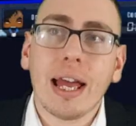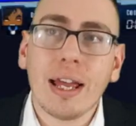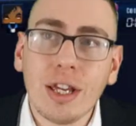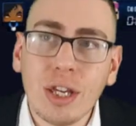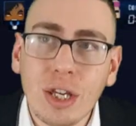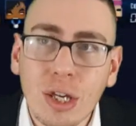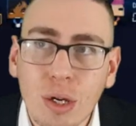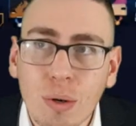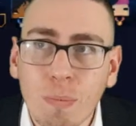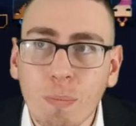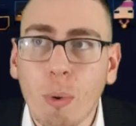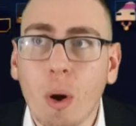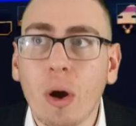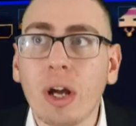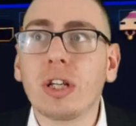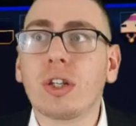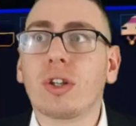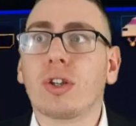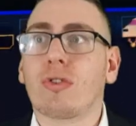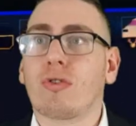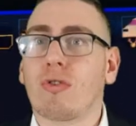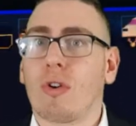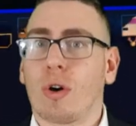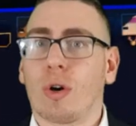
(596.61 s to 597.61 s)
you might
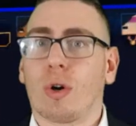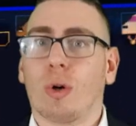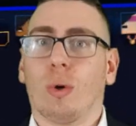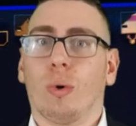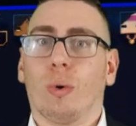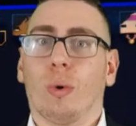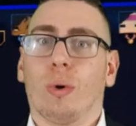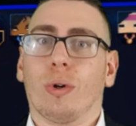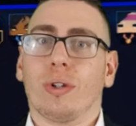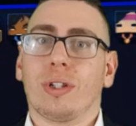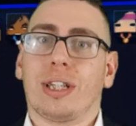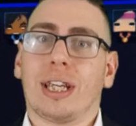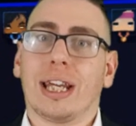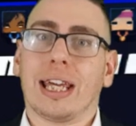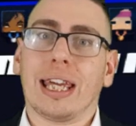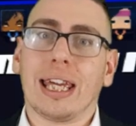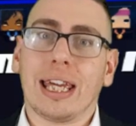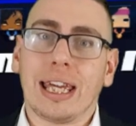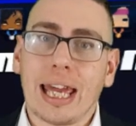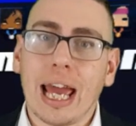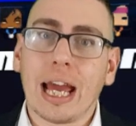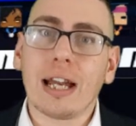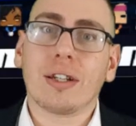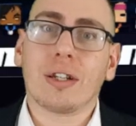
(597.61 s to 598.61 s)
struggle to
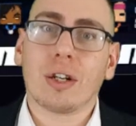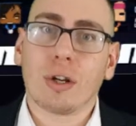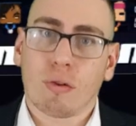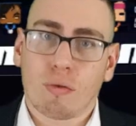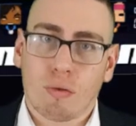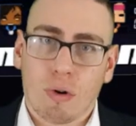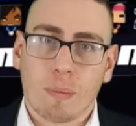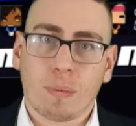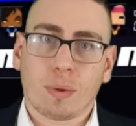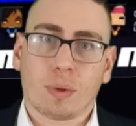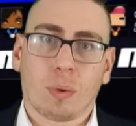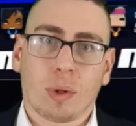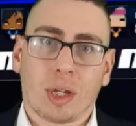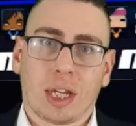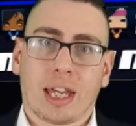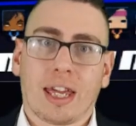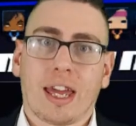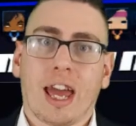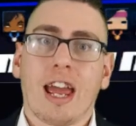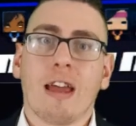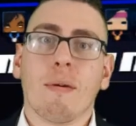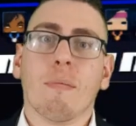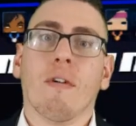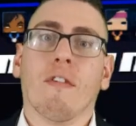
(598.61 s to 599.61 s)
get to grips with the
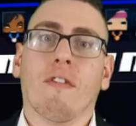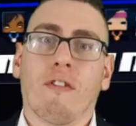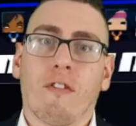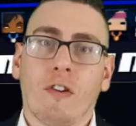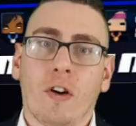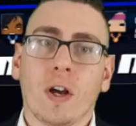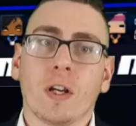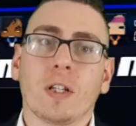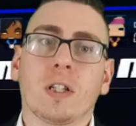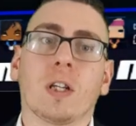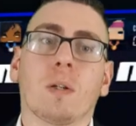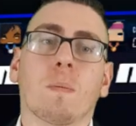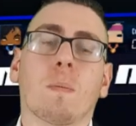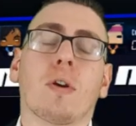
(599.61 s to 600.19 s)
game at first,